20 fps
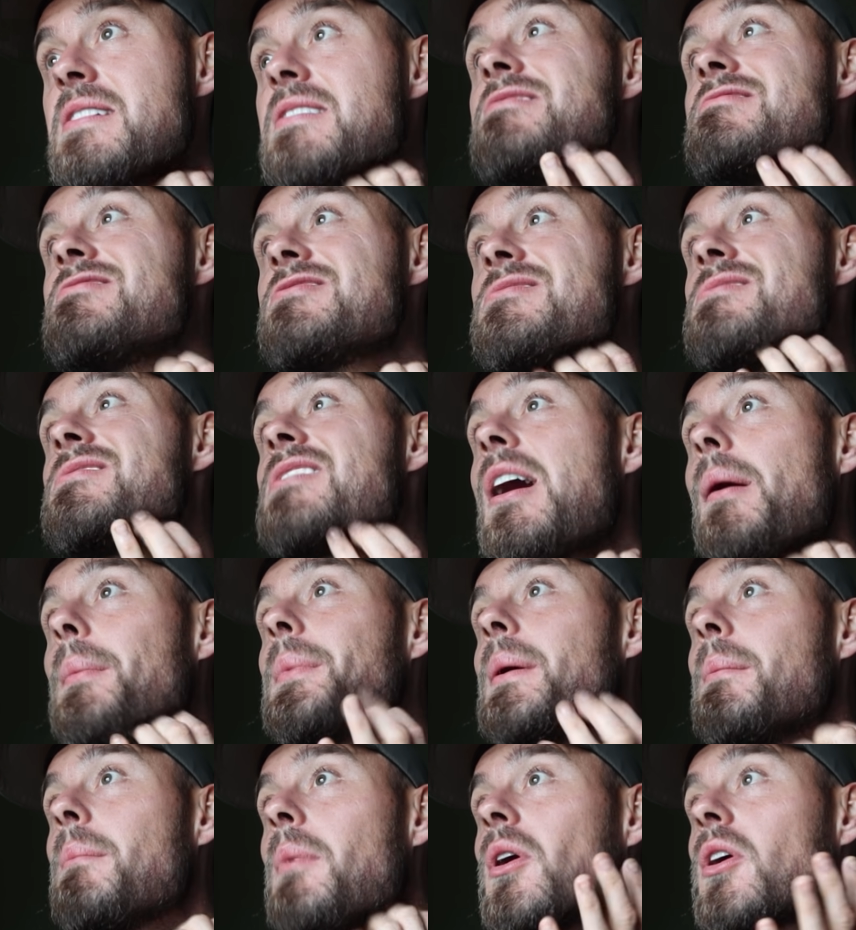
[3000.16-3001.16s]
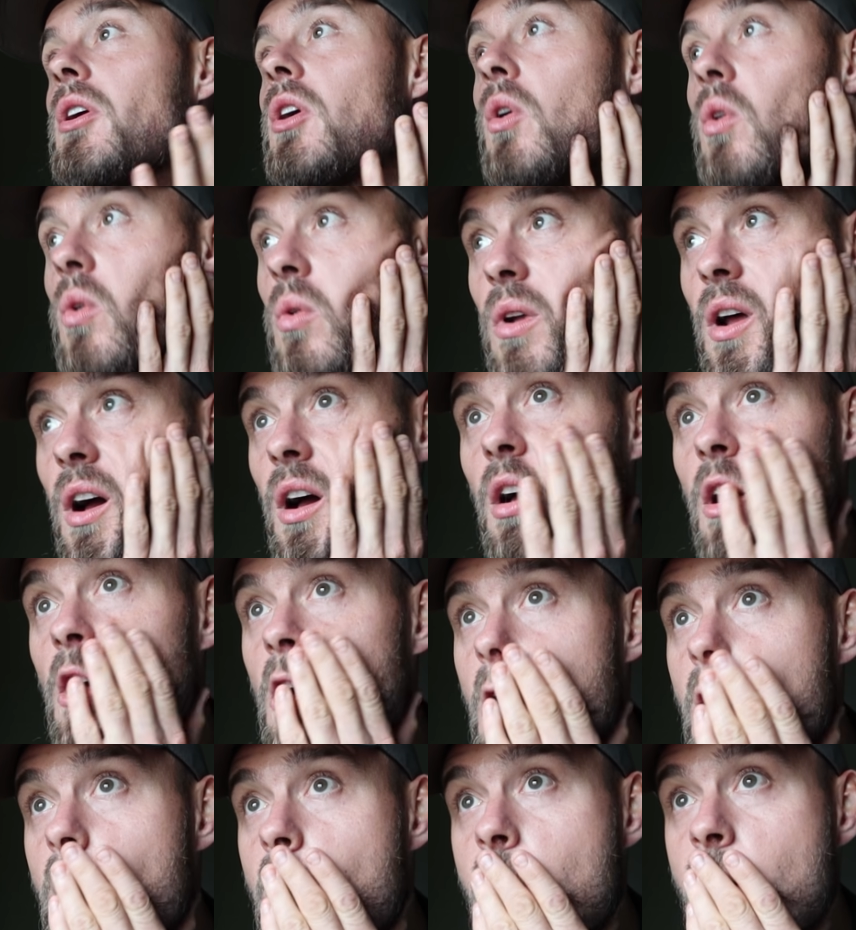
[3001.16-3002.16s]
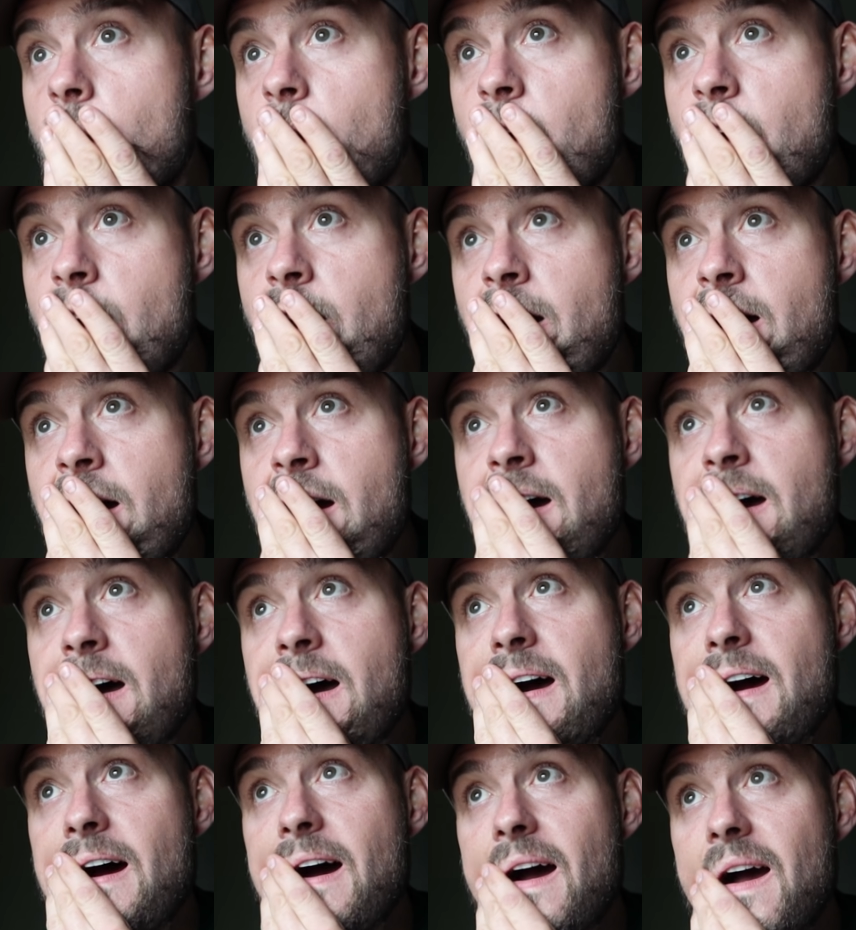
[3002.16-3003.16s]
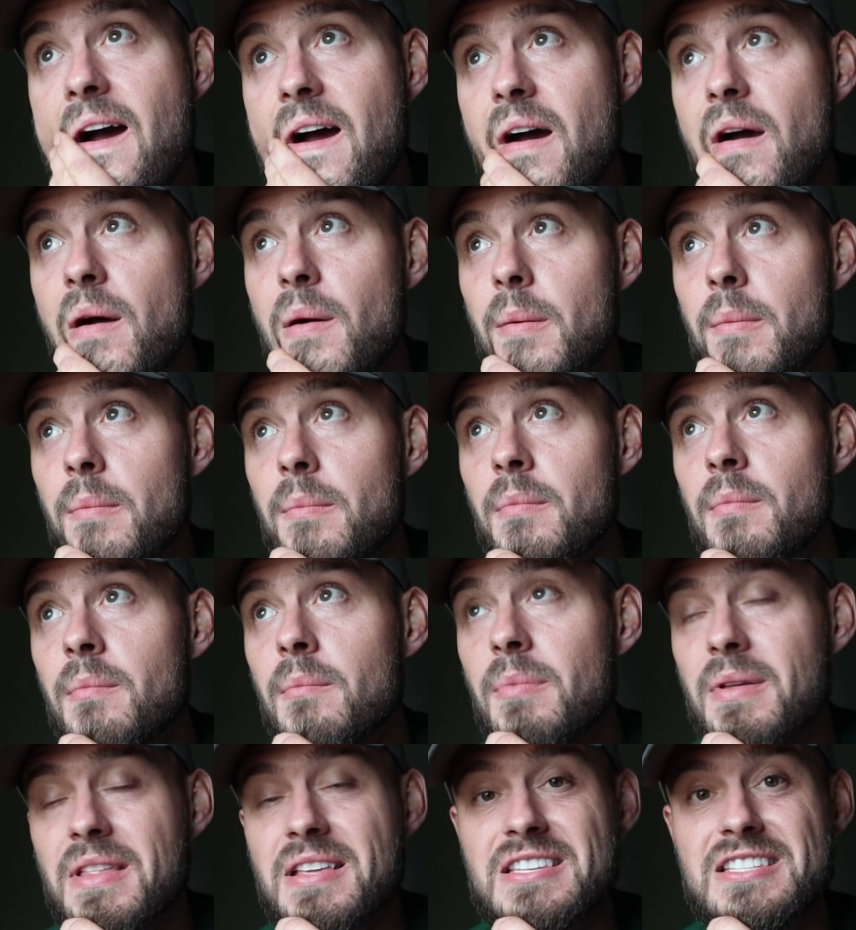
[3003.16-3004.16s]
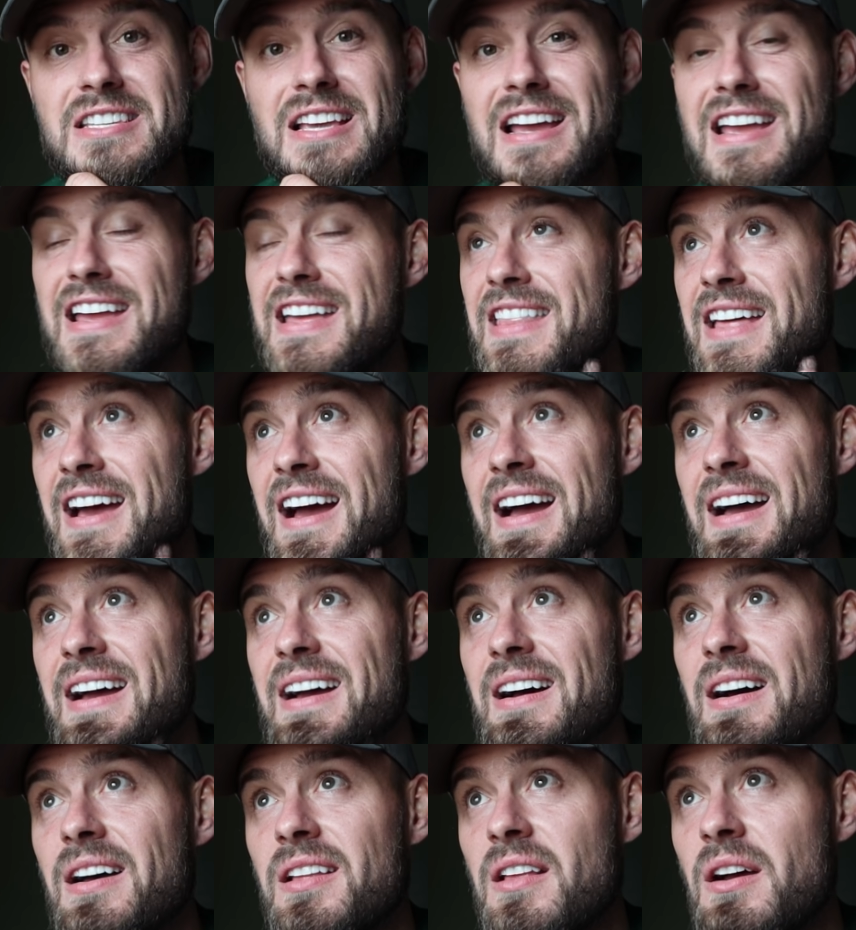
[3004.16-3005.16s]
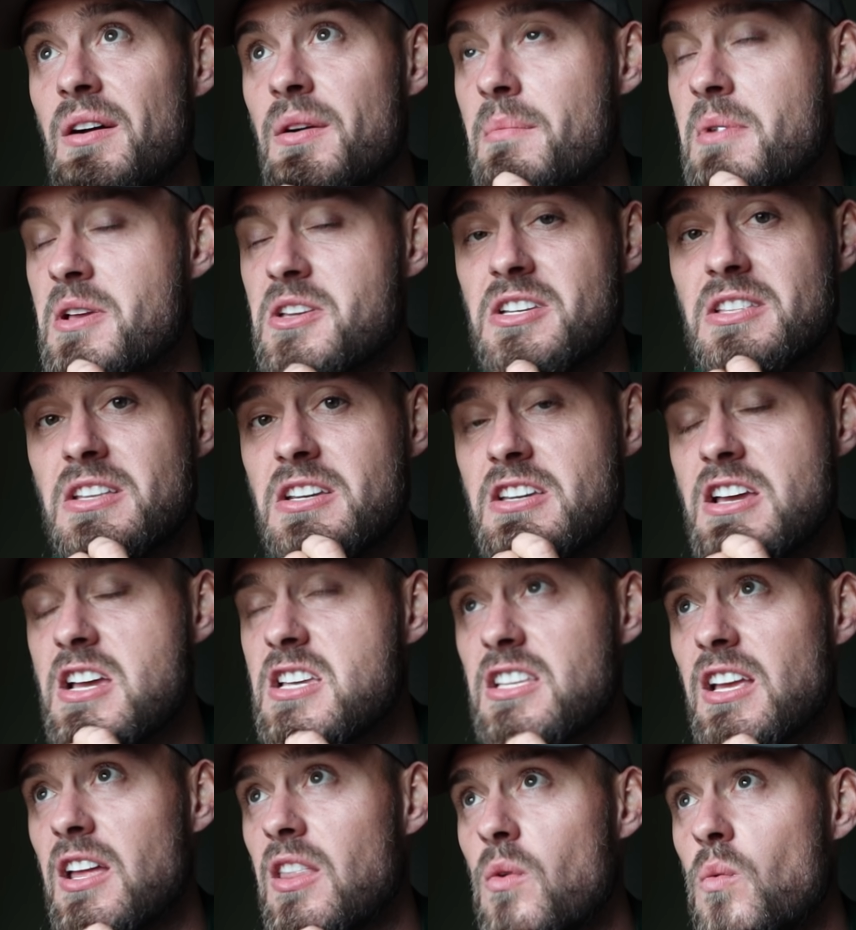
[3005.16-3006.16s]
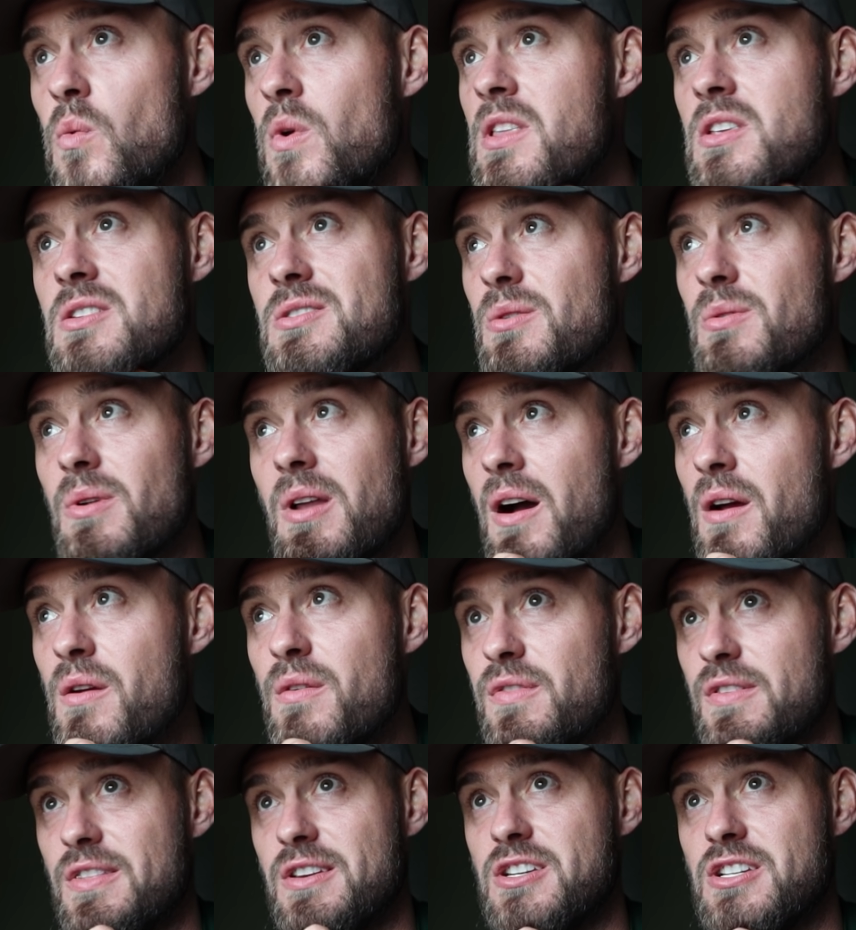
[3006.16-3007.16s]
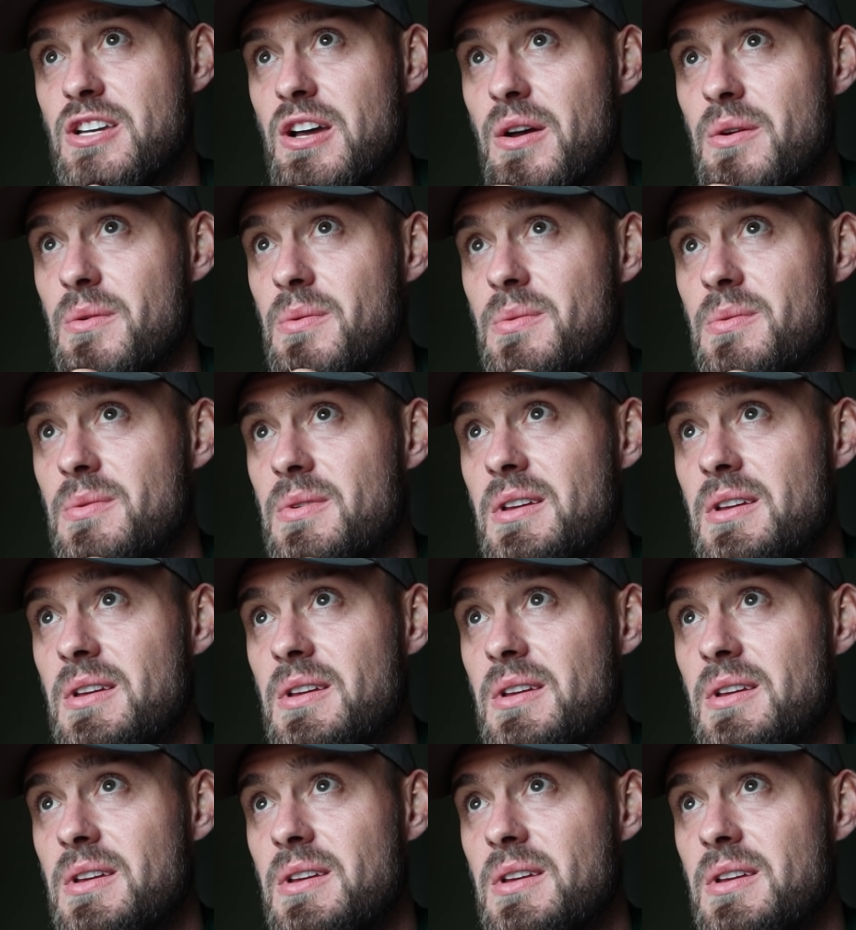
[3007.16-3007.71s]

because it's not coming in my corner. But then saying that, I know I mentioned this yesterday, the wind's all over this show.